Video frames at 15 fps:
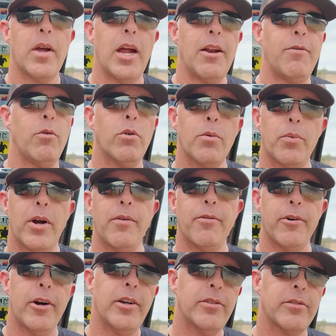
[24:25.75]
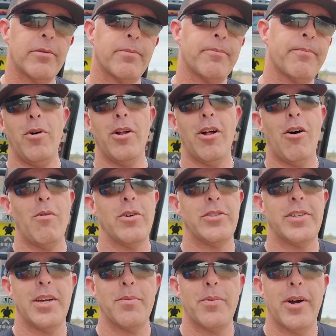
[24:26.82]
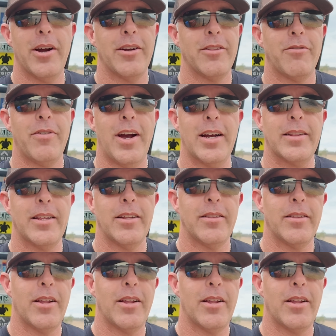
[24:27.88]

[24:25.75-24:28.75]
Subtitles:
And if you want to pray for us, we'll always take prayer in the fact